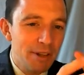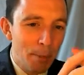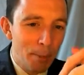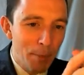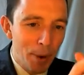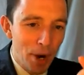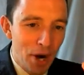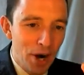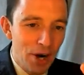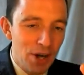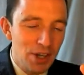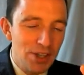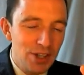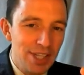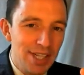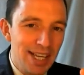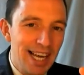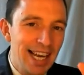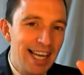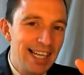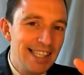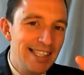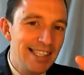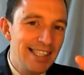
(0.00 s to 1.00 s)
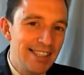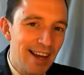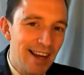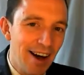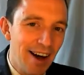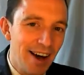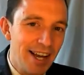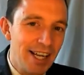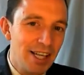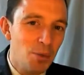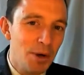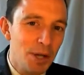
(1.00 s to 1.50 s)
the person is
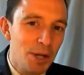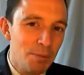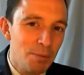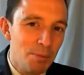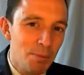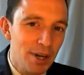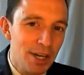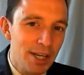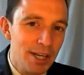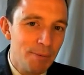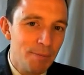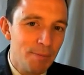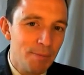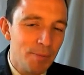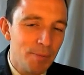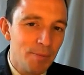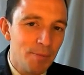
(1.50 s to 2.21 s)
tight with money,